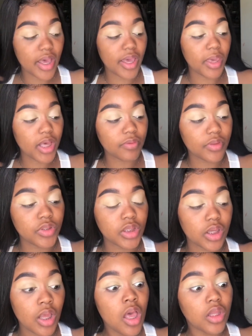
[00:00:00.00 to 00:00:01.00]
Okay, so the
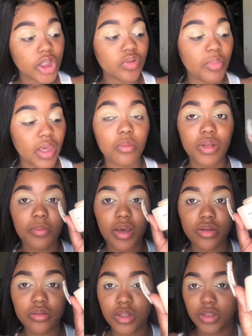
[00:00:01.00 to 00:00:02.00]
next thing that you see me
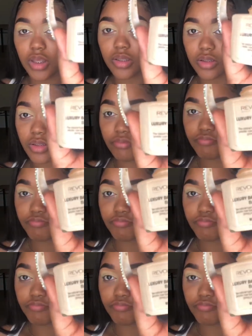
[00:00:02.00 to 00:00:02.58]
doing is taking